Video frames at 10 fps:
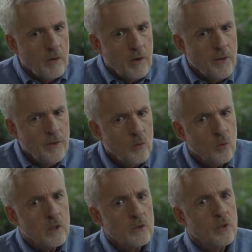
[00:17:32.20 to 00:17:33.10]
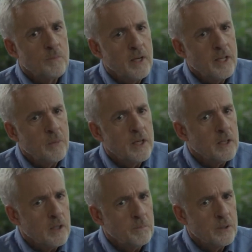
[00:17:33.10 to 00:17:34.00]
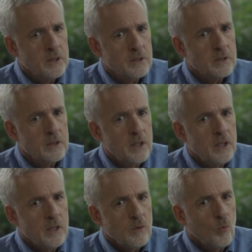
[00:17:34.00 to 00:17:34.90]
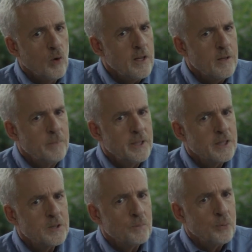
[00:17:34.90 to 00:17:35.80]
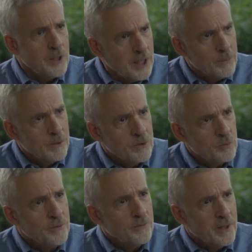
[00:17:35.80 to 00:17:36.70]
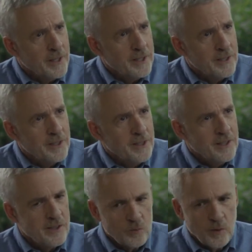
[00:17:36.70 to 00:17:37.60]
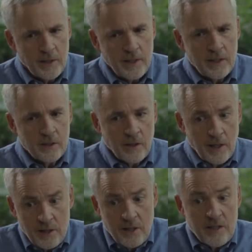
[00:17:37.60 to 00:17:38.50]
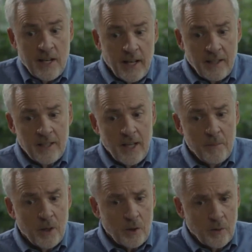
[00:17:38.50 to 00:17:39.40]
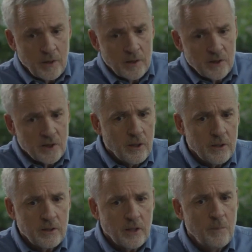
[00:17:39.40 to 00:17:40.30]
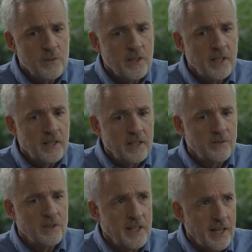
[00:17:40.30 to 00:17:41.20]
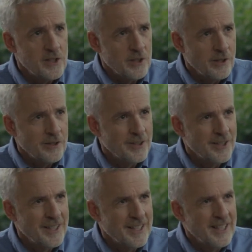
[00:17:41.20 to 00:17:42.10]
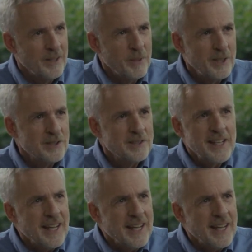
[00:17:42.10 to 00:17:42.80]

Having worked with many, many companies, one of the biggest problems we find is when either us as an academic or a consultant comes in and gives an answer. Because